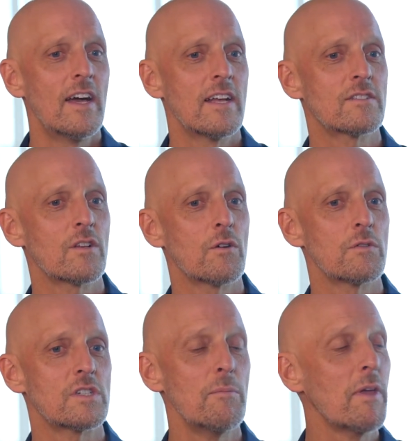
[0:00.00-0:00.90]
And
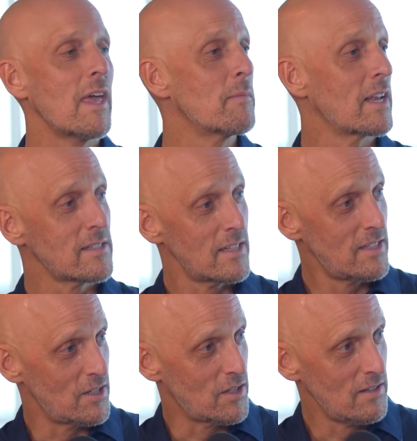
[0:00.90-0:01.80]
so she became an
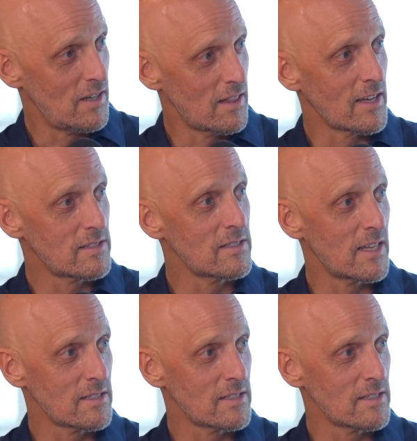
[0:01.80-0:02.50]
esthetician, a licensed